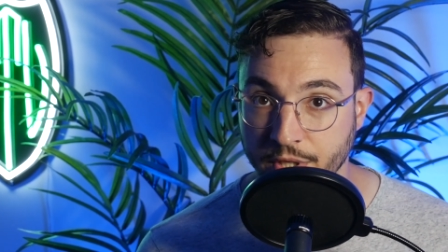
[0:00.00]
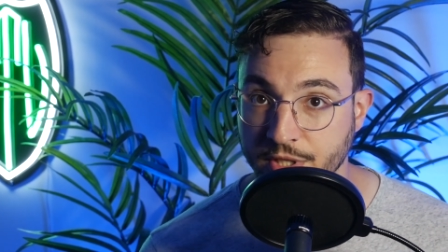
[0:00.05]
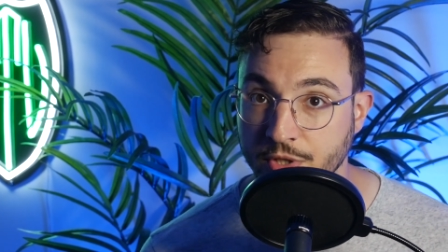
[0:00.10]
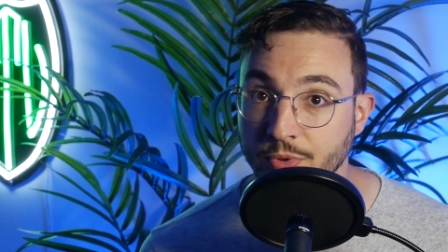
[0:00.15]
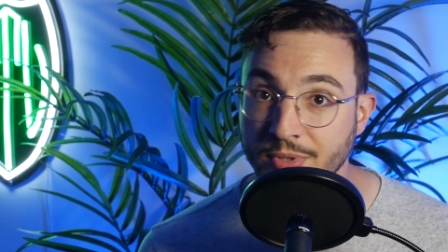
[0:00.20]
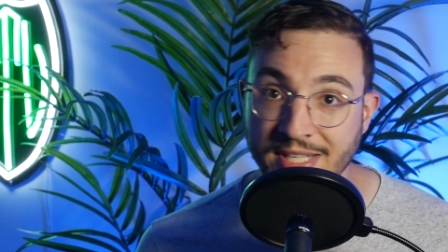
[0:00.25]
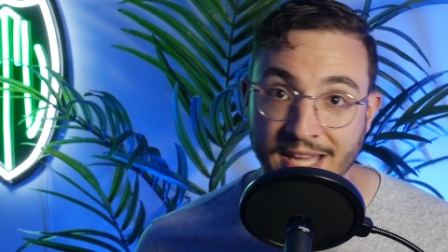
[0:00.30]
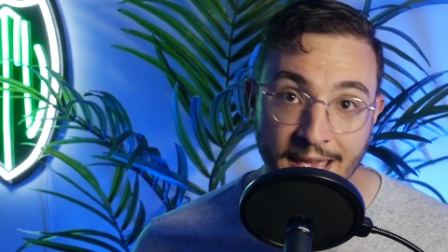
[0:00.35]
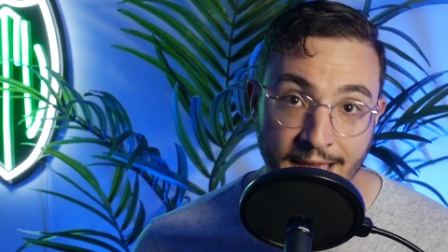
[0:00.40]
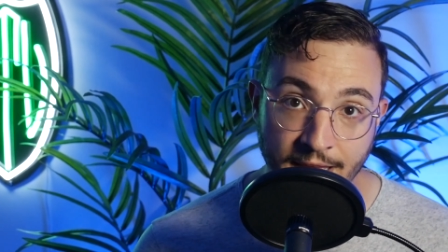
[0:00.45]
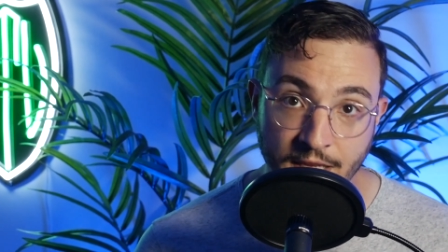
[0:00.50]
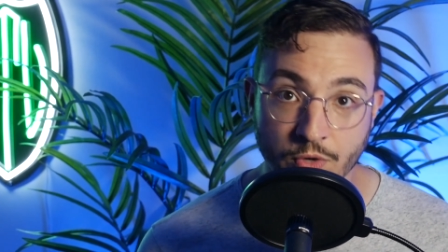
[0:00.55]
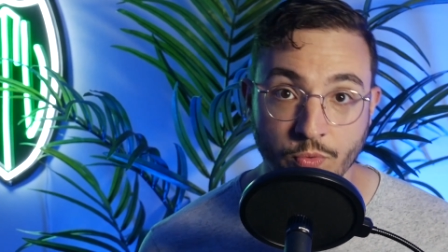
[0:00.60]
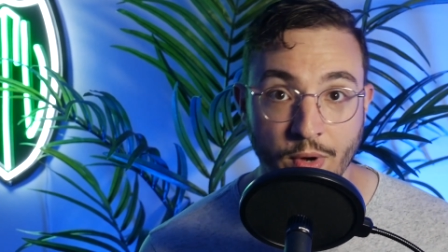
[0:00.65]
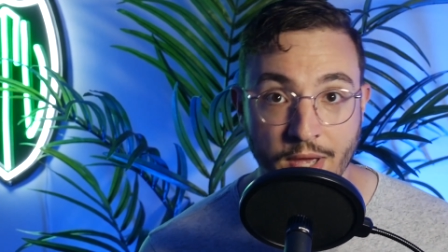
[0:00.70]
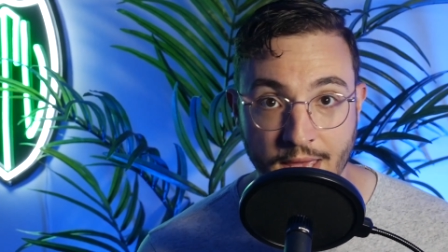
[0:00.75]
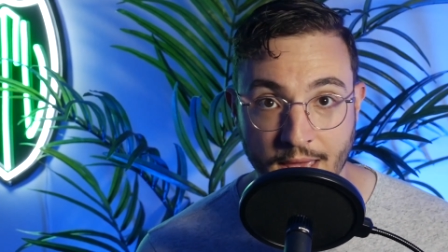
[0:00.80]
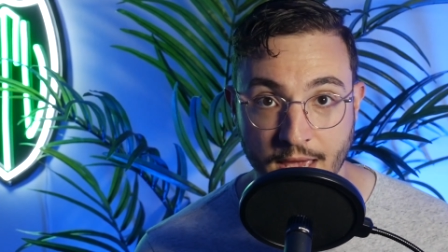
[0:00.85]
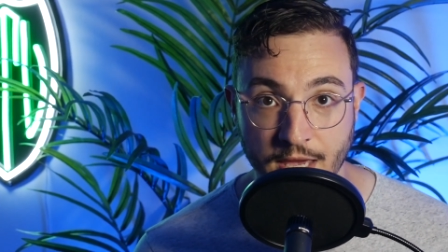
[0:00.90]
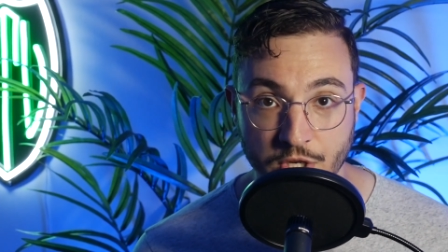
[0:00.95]
So take it
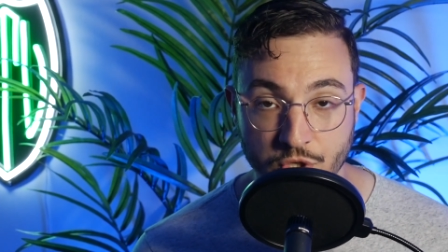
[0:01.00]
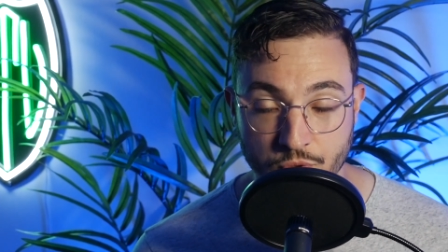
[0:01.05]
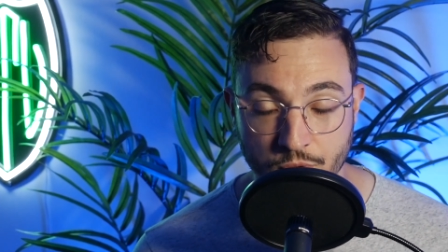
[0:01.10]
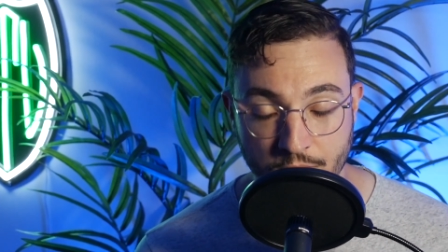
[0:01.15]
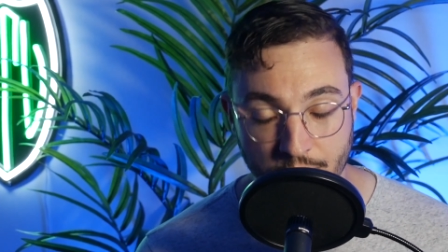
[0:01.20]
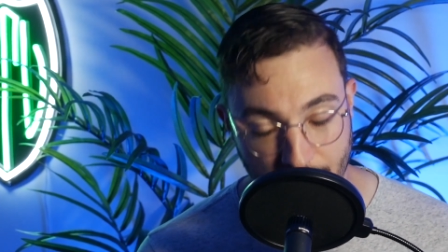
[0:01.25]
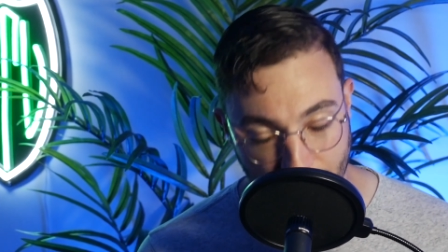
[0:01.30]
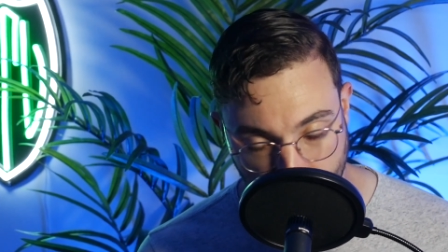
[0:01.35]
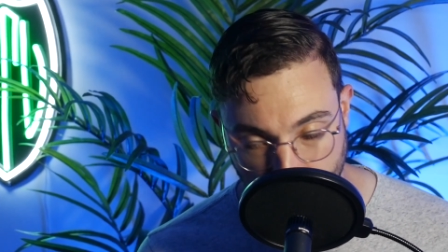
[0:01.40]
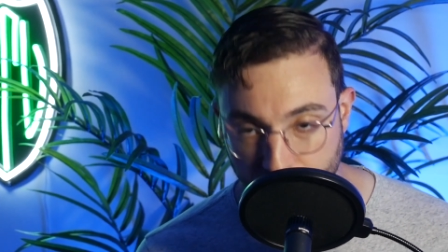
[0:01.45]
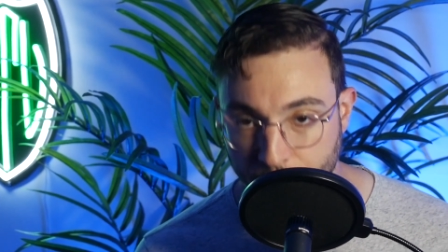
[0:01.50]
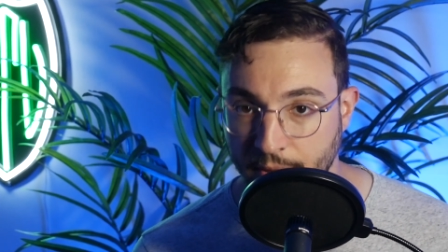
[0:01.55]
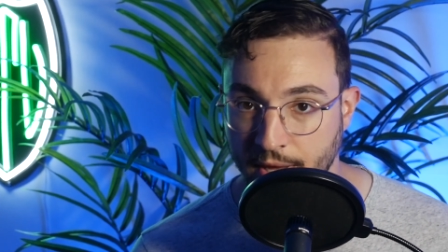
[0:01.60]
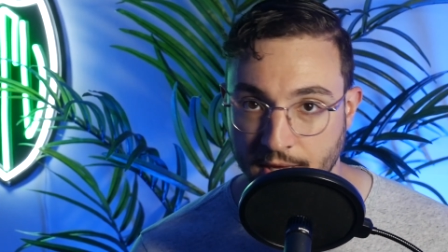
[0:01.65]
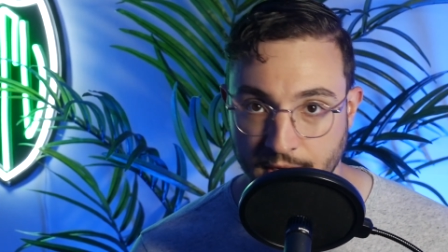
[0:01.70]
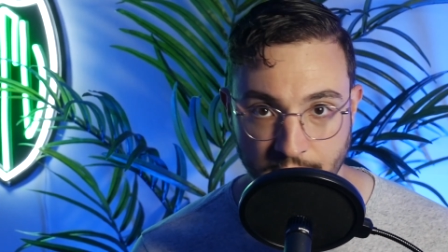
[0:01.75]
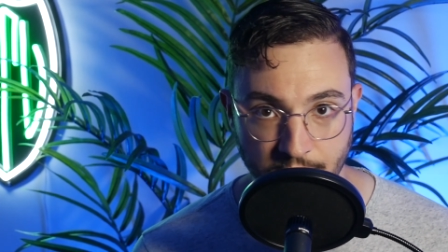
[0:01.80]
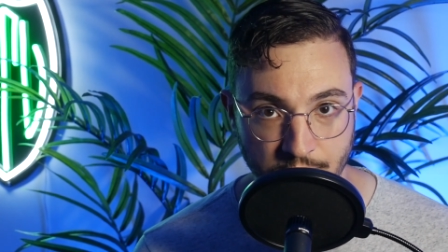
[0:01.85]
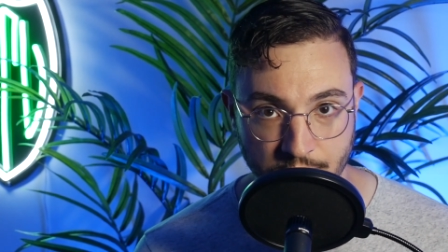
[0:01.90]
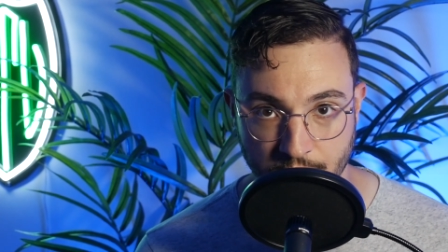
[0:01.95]
away, Adrian, the
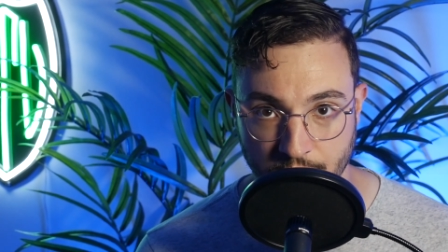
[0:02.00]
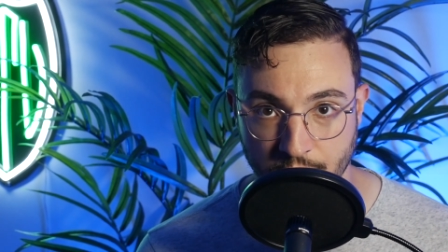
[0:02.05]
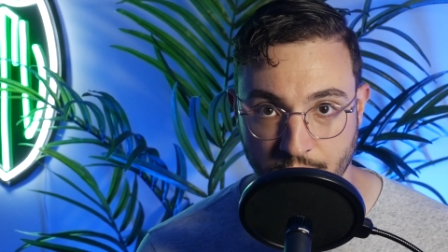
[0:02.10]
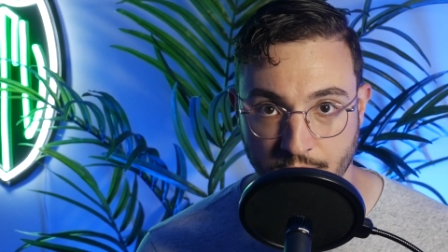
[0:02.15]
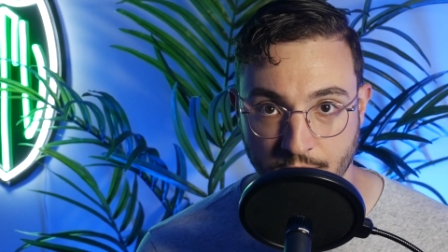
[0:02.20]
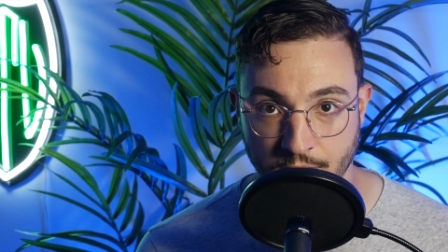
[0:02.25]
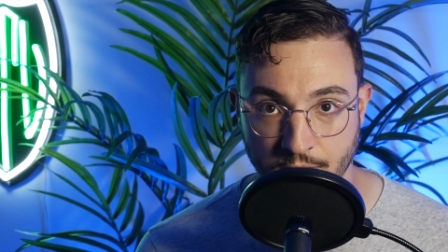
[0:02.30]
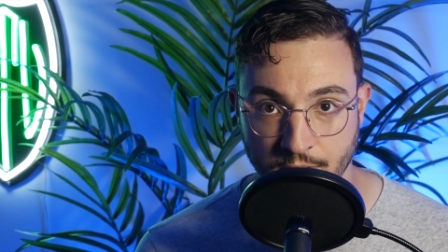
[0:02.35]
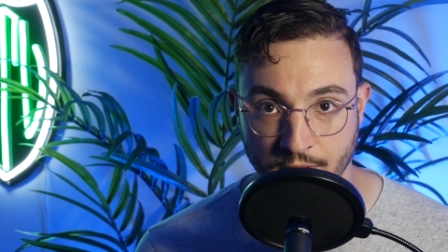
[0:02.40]
unpaid intern.